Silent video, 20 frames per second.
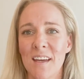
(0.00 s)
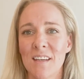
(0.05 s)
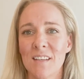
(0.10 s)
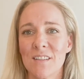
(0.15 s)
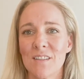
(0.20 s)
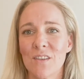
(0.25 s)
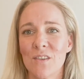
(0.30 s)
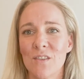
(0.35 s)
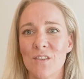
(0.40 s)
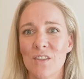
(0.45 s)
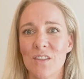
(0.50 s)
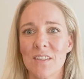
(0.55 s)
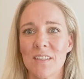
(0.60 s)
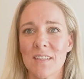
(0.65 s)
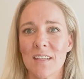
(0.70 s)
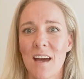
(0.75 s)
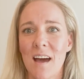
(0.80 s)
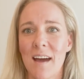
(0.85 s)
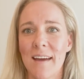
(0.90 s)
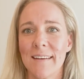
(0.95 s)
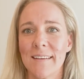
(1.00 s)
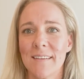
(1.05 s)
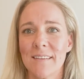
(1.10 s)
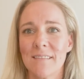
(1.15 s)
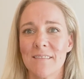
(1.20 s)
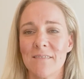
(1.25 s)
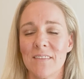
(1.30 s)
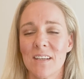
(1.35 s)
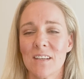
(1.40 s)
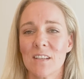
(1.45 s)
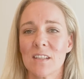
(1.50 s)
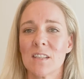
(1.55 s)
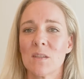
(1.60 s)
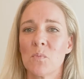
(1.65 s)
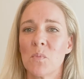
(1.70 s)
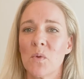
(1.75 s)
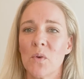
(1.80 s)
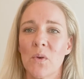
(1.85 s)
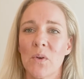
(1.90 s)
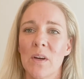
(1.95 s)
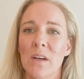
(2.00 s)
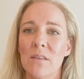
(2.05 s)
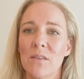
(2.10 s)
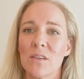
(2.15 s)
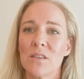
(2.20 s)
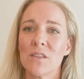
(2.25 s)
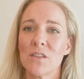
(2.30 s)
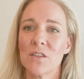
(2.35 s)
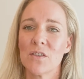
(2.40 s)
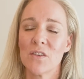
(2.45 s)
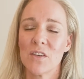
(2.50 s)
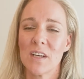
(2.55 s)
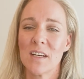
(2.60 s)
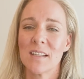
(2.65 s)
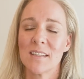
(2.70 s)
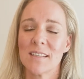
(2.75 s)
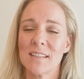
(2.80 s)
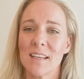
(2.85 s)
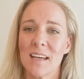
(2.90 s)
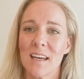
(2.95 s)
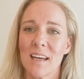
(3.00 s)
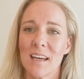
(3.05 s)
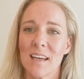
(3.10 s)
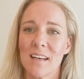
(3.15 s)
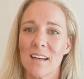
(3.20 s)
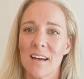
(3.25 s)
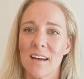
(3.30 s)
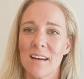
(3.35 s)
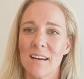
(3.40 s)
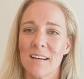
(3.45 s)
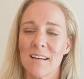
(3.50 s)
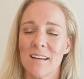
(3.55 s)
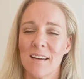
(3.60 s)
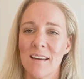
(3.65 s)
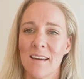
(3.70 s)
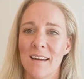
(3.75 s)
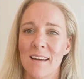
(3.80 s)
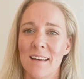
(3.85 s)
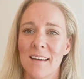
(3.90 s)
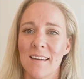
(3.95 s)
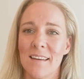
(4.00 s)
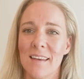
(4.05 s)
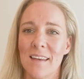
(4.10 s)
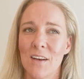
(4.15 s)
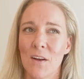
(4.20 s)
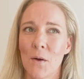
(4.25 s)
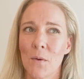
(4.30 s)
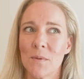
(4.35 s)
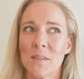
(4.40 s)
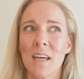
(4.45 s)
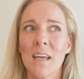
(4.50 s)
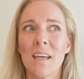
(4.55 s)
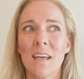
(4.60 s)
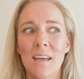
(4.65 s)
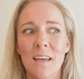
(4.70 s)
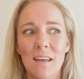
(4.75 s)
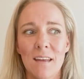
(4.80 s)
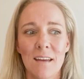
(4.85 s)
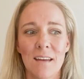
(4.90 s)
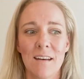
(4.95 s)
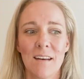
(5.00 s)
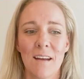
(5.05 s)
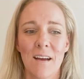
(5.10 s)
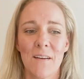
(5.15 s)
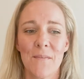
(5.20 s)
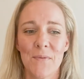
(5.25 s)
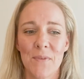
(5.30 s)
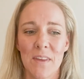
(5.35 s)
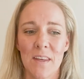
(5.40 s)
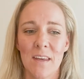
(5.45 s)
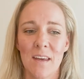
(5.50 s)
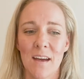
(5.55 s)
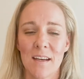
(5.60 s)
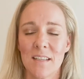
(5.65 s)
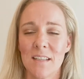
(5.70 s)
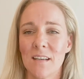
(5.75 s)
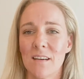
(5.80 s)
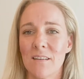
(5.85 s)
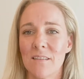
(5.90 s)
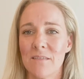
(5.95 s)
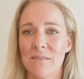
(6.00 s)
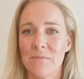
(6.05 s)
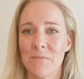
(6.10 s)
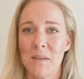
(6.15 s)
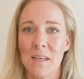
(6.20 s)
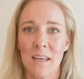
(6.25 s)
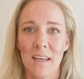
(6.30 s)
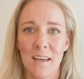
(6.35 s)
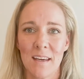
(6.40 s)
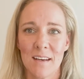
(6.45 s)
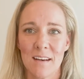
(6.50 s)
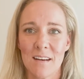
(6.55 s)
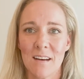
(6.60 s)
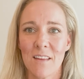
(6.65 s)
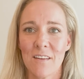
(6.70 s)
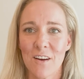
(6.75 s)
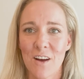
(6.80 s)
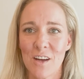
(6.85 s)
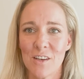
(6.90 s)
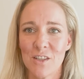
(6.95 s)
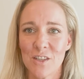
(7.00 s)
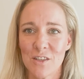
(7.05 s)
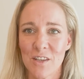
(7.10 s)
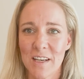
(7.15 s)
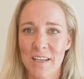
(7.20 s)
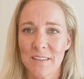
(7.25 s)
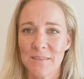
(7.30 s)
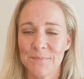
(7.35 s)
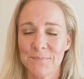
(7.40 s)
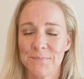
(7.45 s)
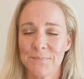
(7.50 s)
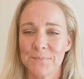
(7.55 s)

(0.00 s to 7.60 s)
So just kind of exploring the streets and taking in the idea of being in another country.